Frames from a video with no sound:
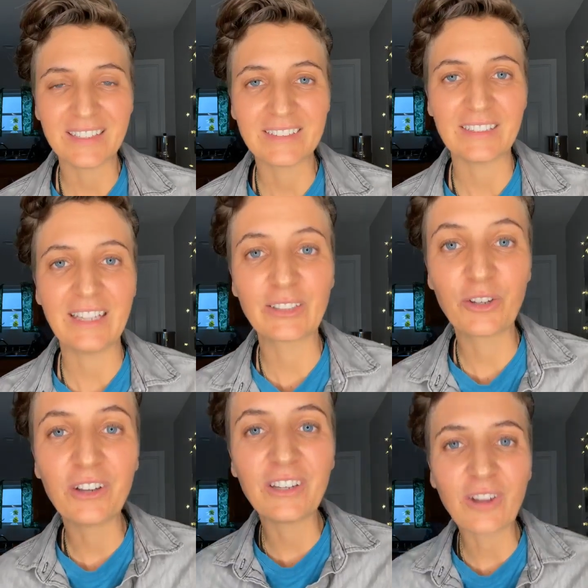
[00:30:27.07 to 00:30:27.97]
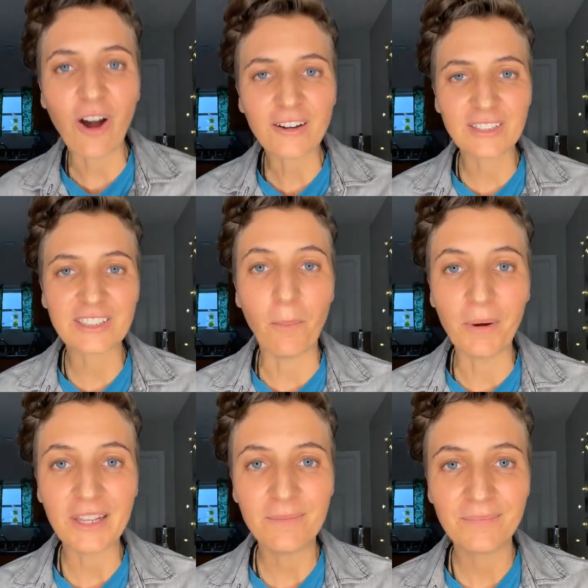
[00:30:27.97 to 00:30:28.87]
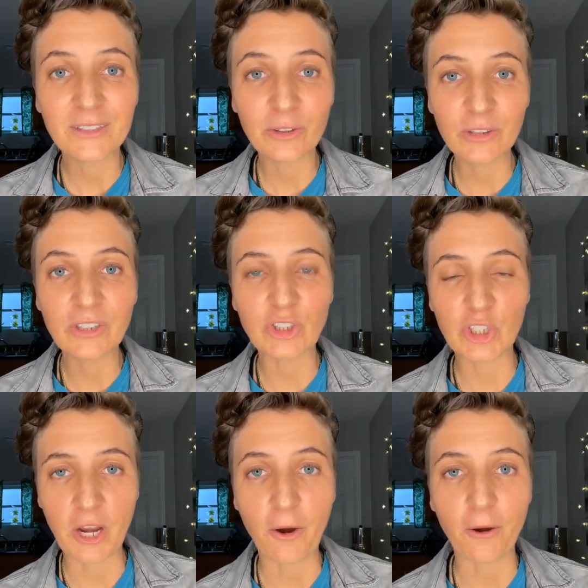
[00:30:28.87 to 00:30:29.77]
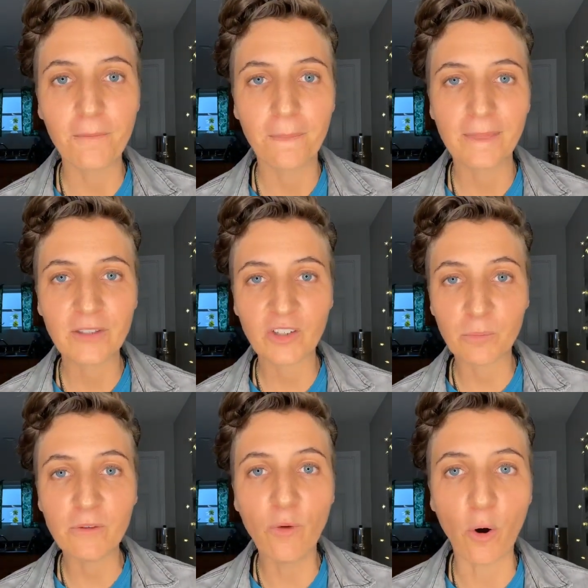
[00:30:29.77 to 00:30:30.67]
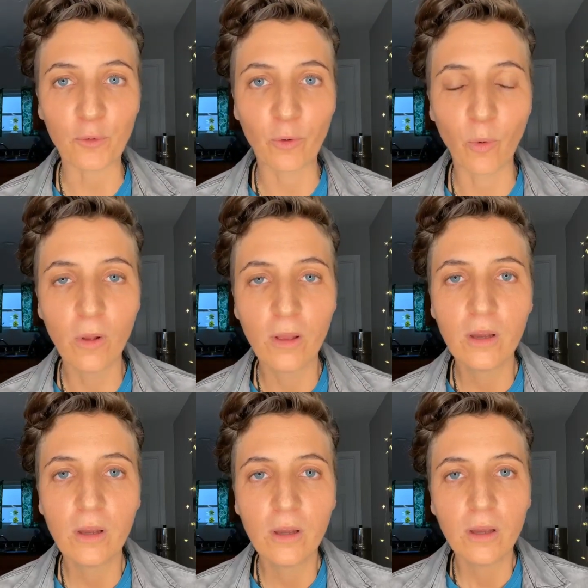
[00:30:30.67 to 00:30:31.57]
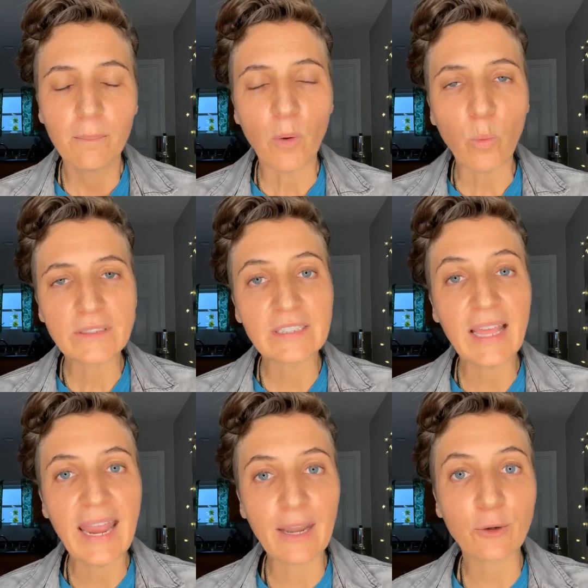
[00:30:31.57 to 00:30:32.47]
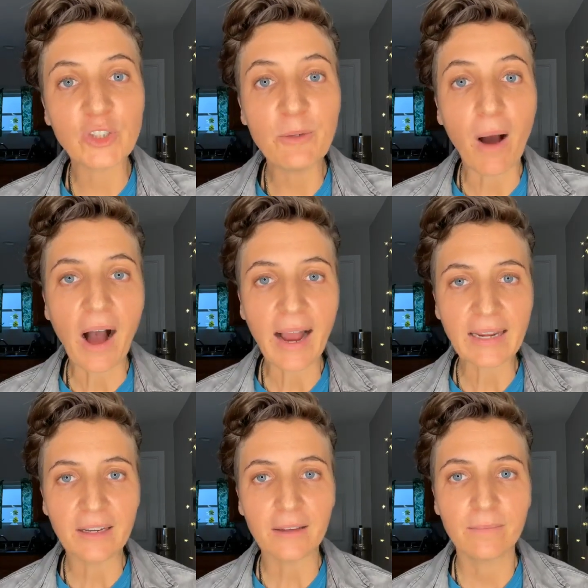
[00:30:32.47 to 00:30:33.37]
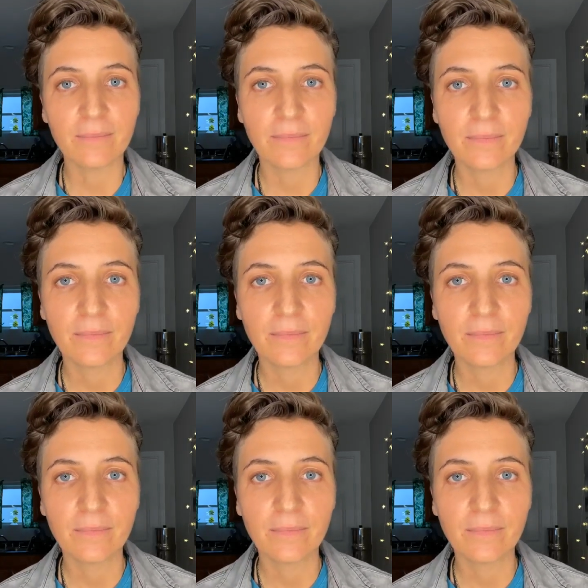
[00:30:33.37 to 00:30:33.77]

It's good to talk to somebody. It's good to share. It's good to be vulnerable. But what's the energy behind it?